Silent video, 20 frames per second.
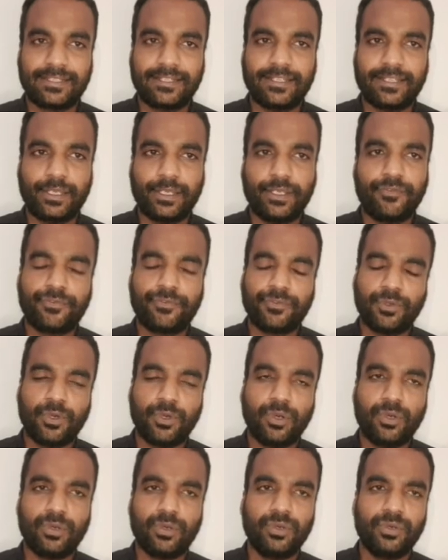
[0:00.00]
If
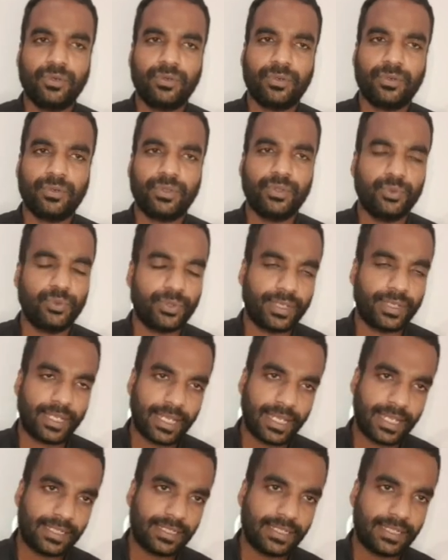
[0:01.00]
no, you
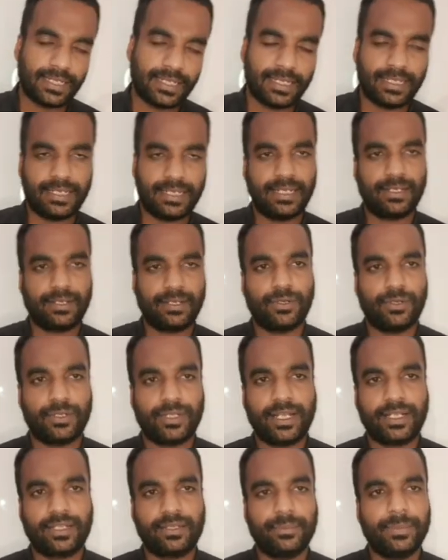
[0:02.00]
can
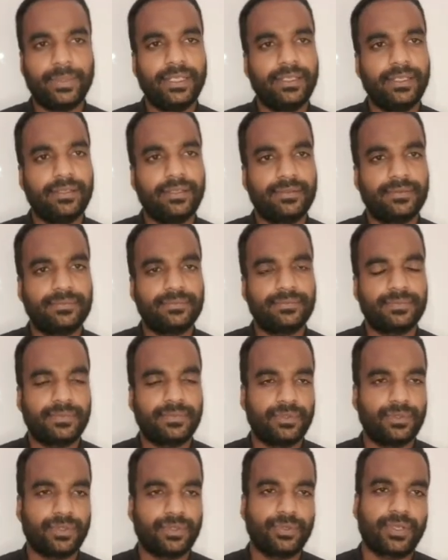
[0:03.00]
contact me
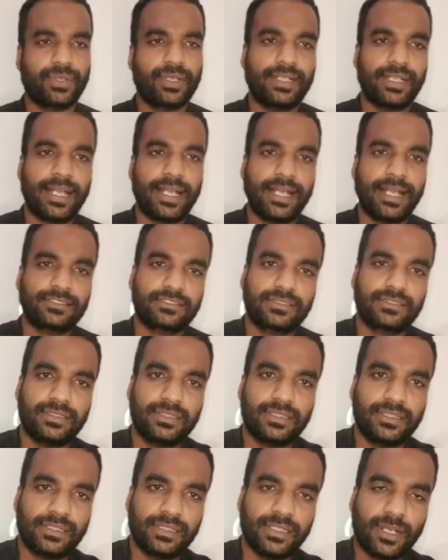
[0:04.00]
or you can ask
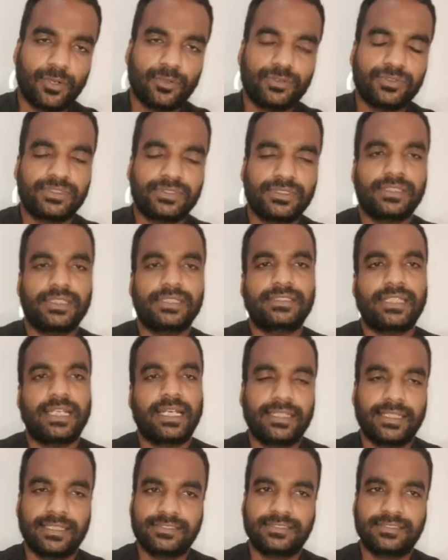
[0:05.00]
doubts in the
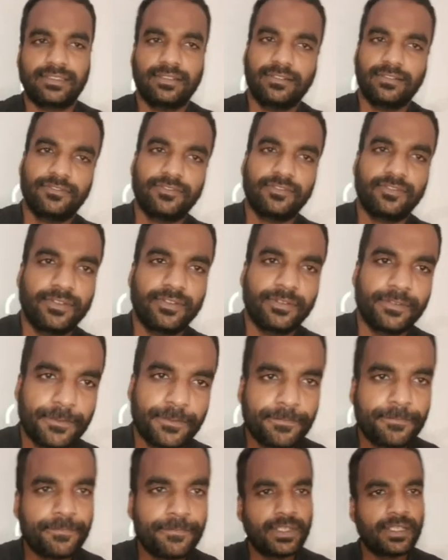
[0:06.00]
channel itself.
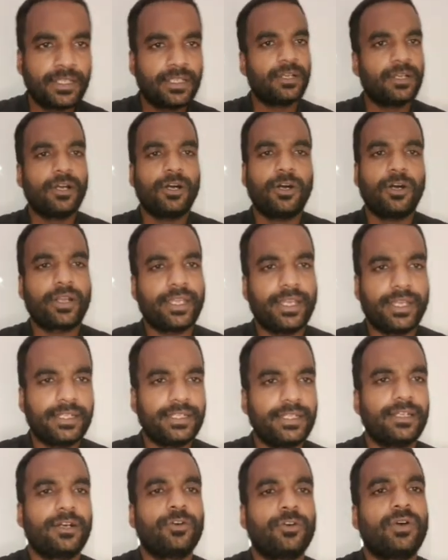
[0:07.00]
Okay,
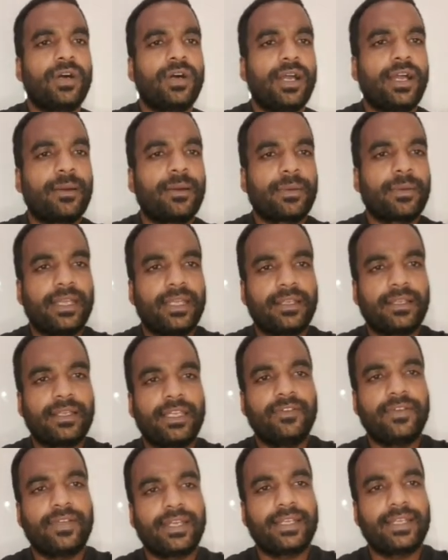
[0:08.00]
anyhow, I am
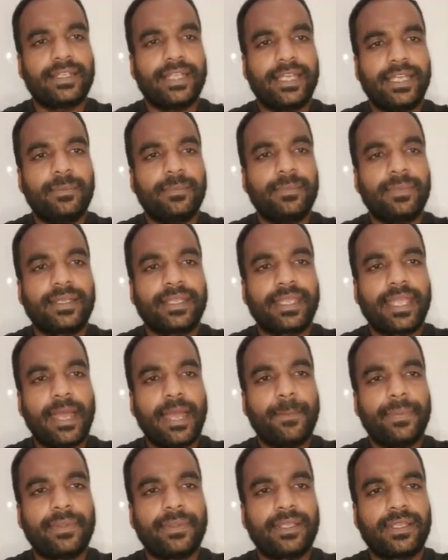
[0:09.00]
giving a name
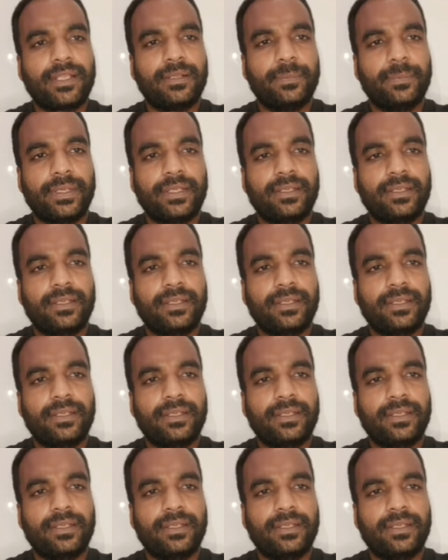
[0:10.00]
capital B